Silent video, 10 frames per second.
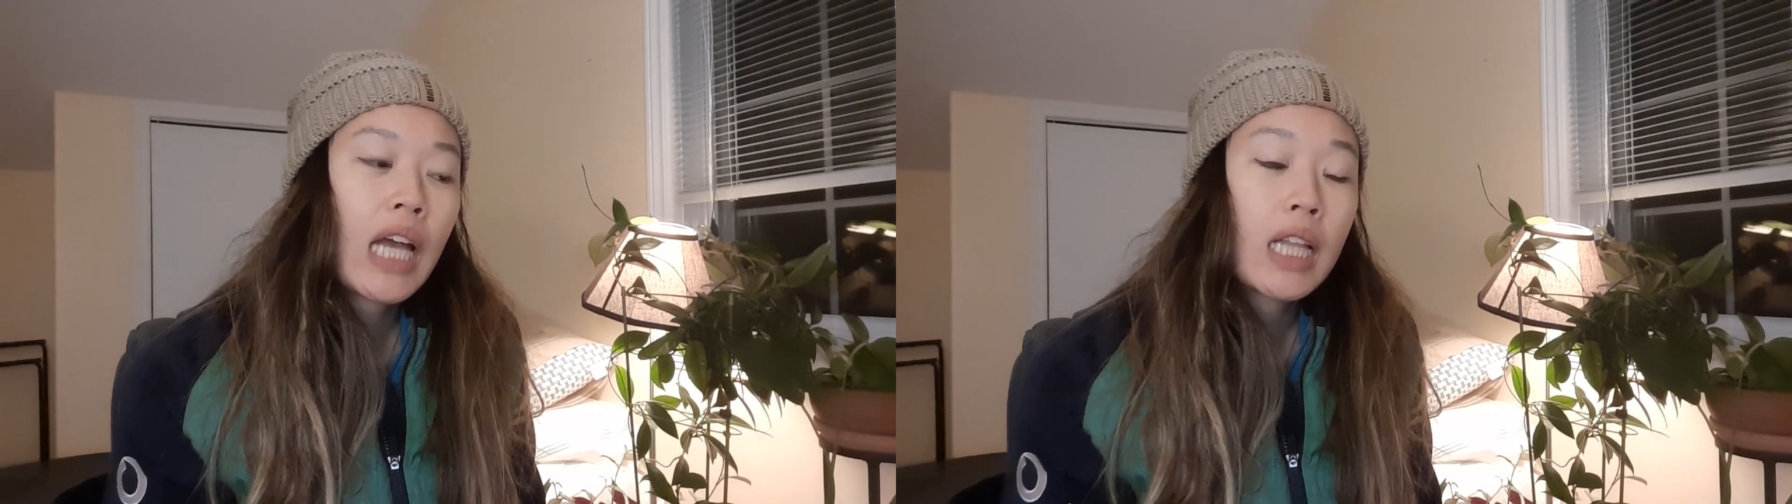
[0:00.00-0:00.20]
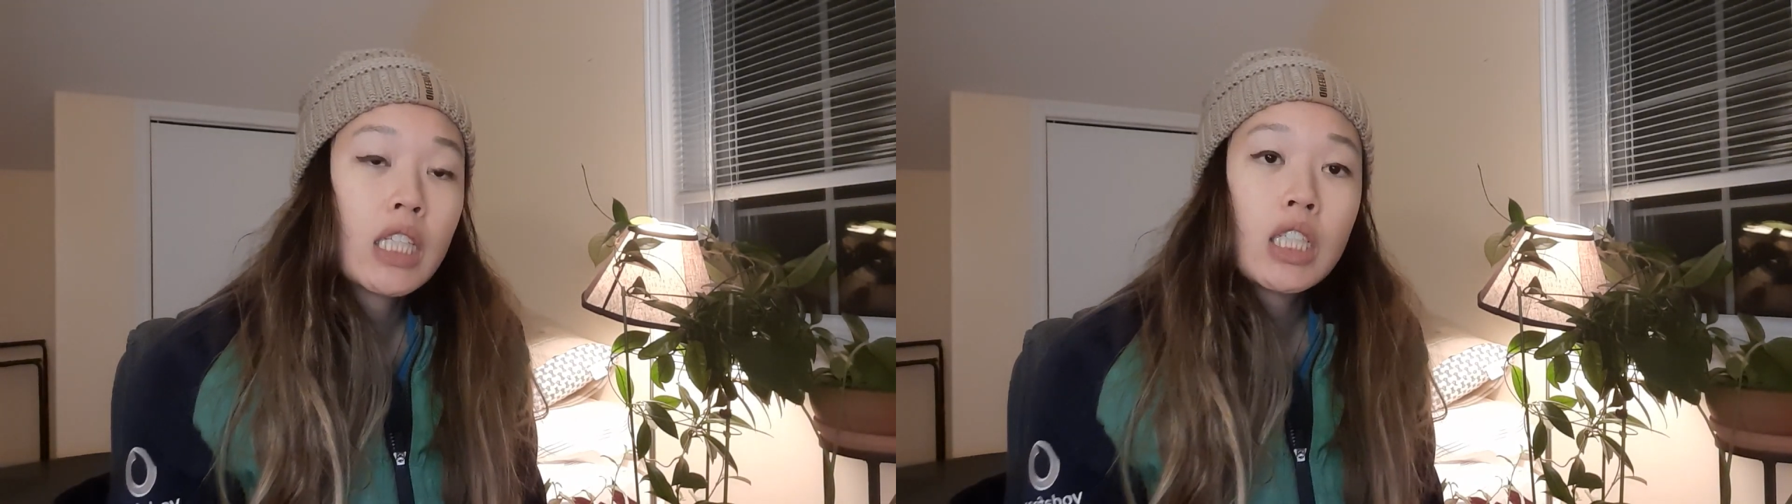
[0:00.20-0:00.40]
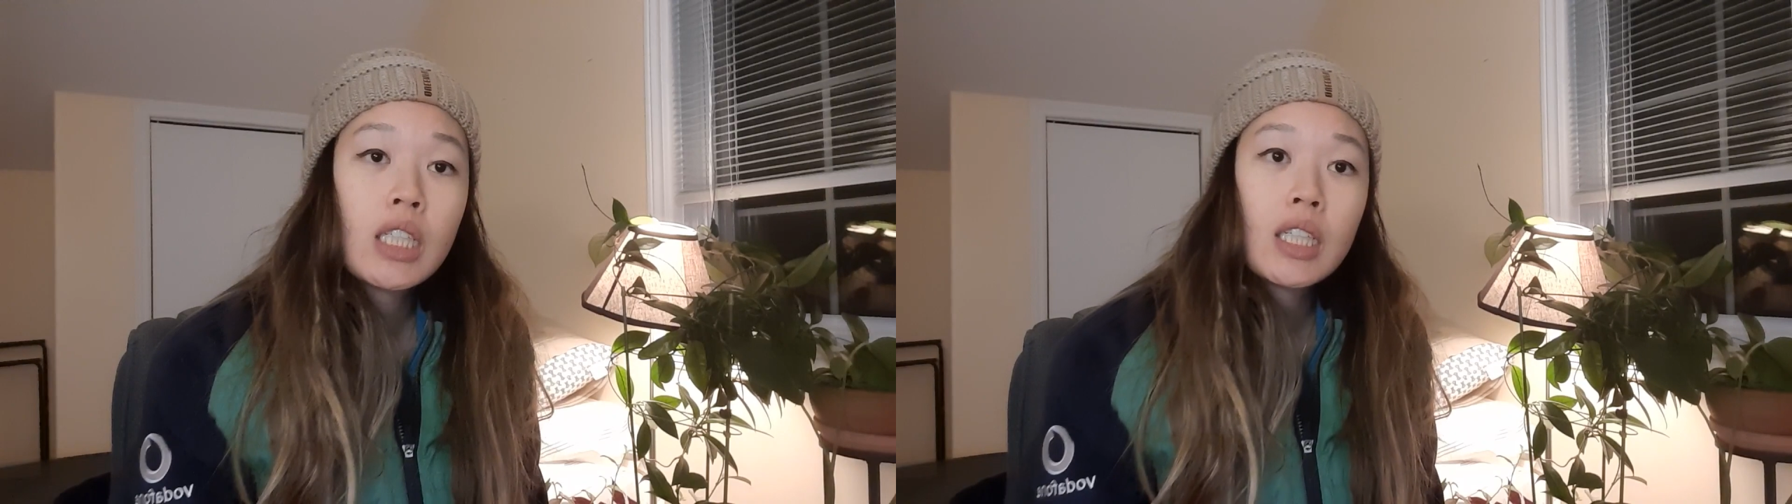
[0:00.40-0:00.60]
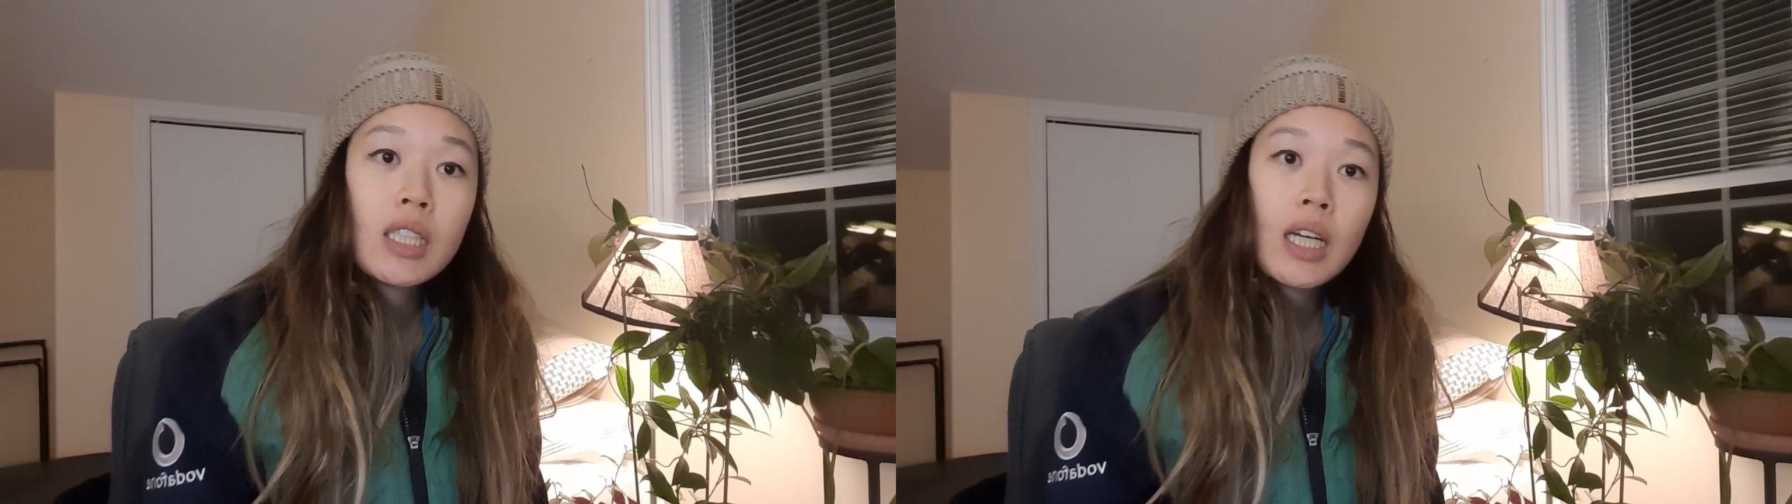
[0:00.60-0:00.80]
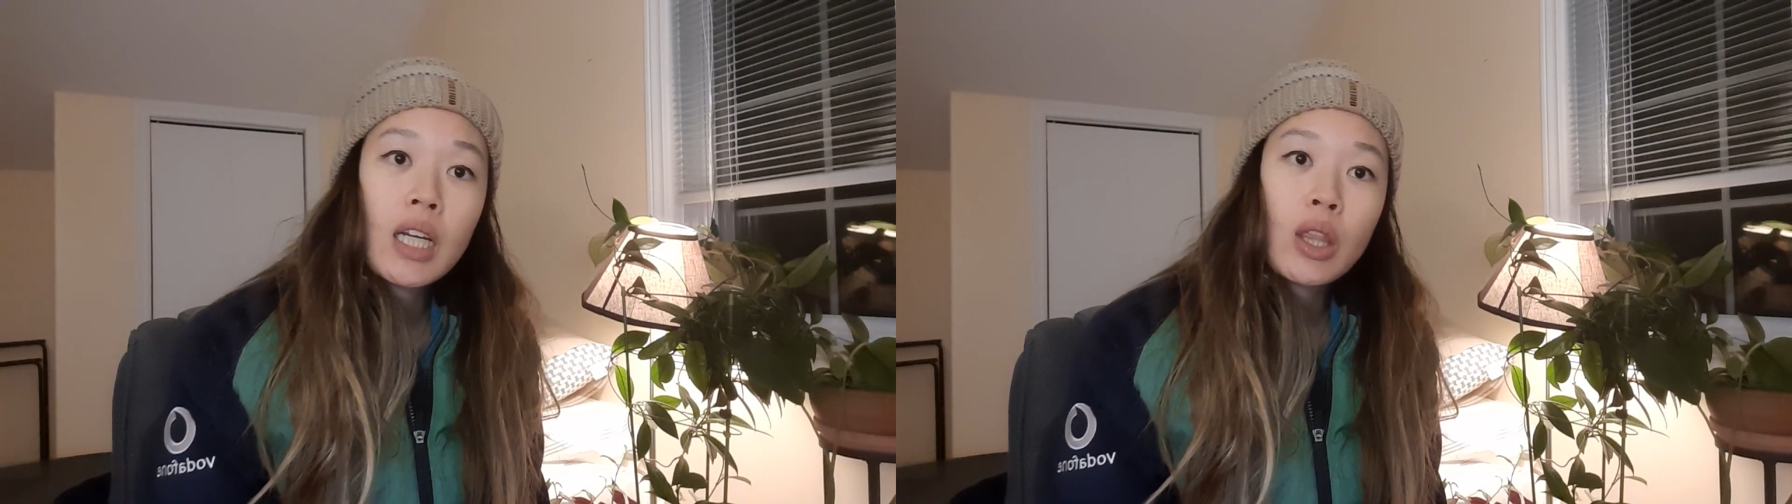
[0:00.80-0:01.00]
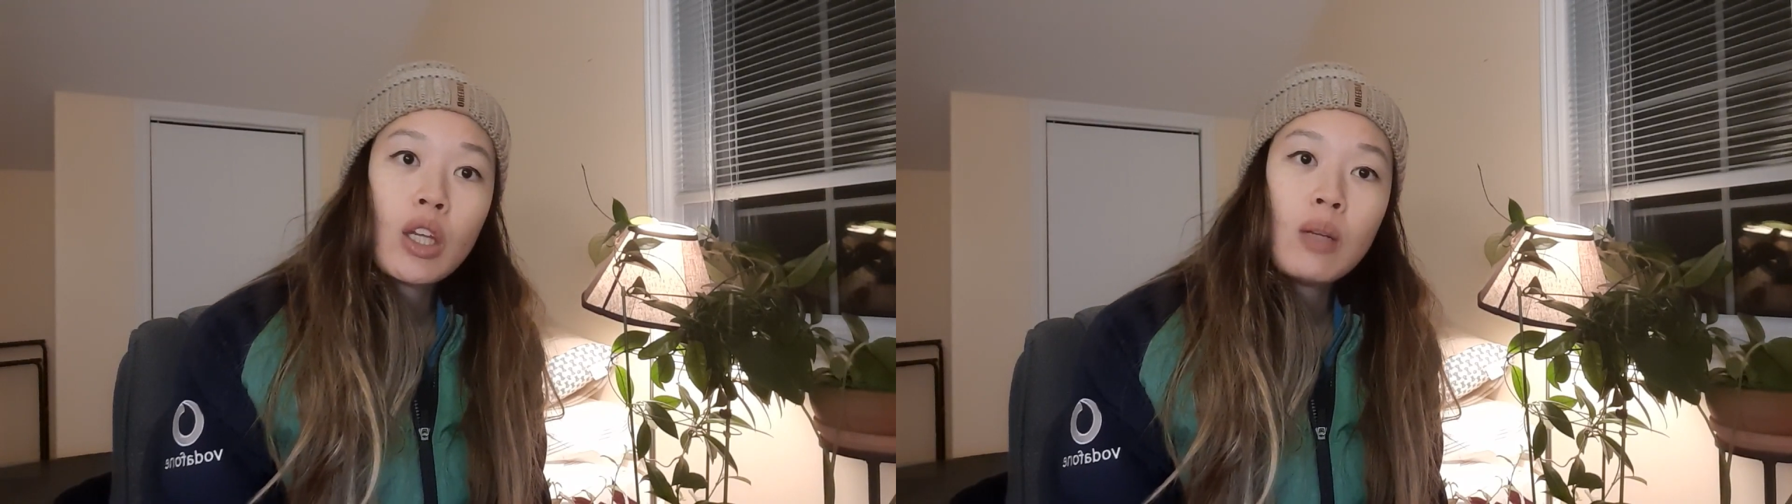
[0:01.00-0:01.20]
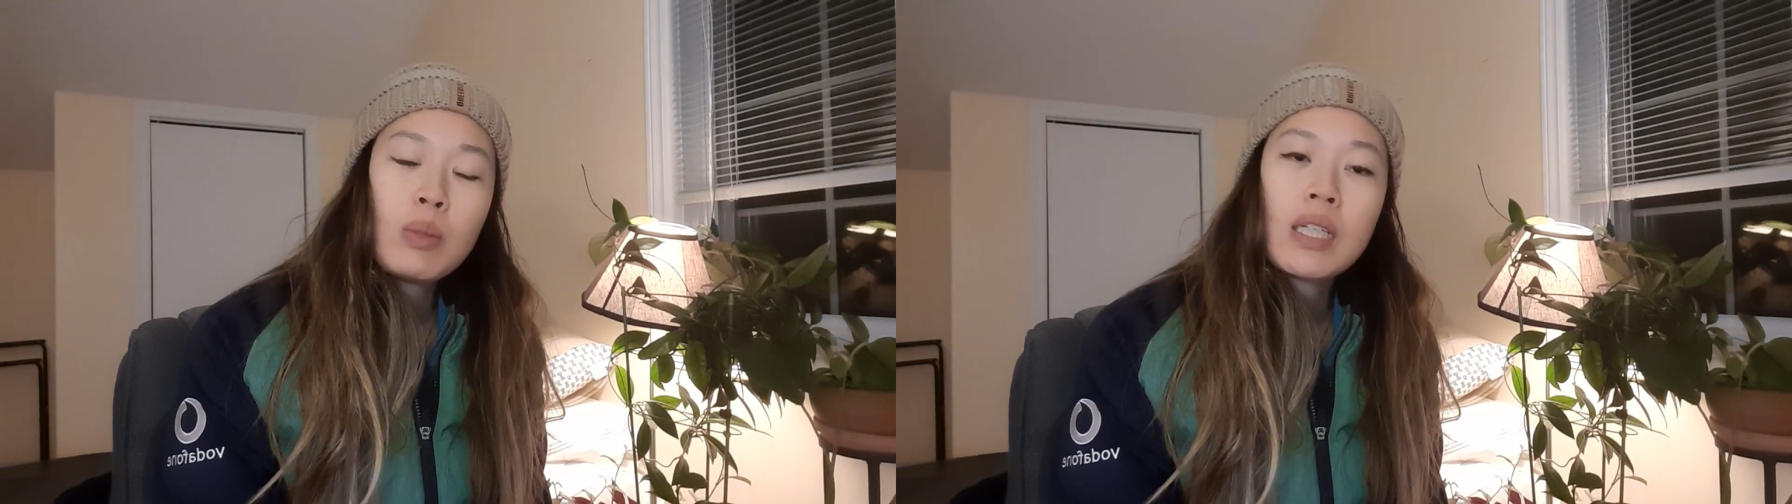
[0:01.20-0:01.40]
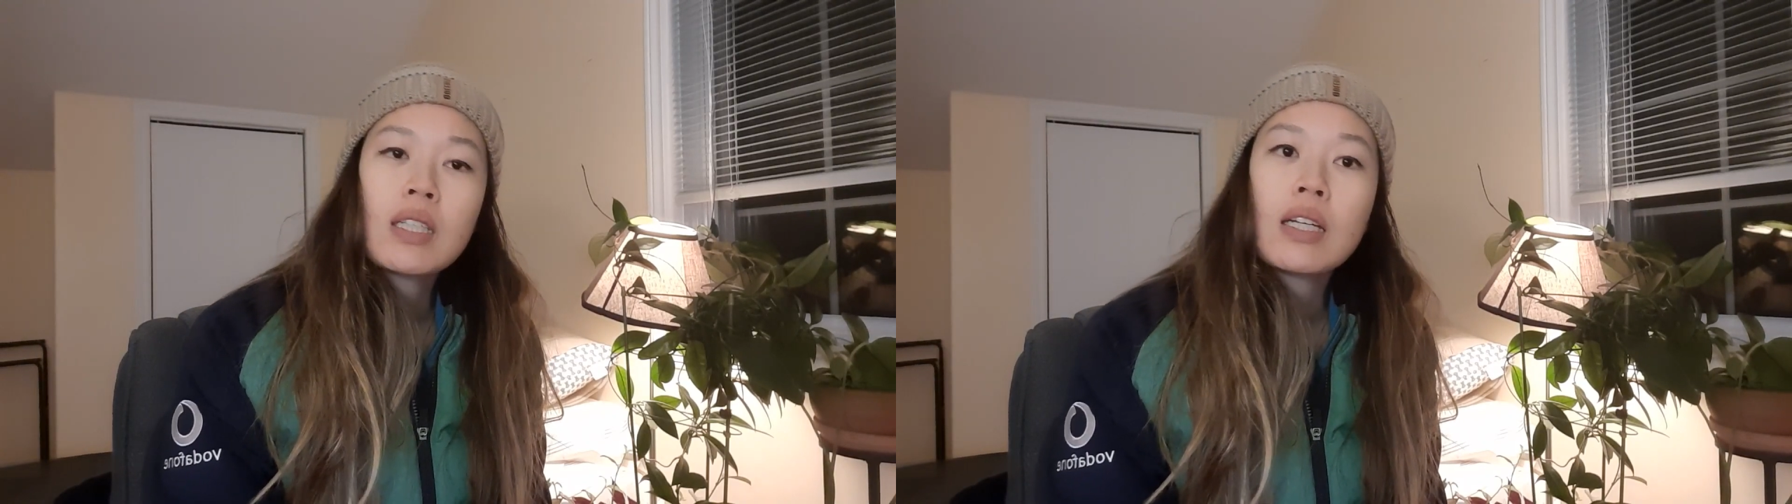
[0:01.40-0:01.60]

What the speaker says: challenging as I had thought because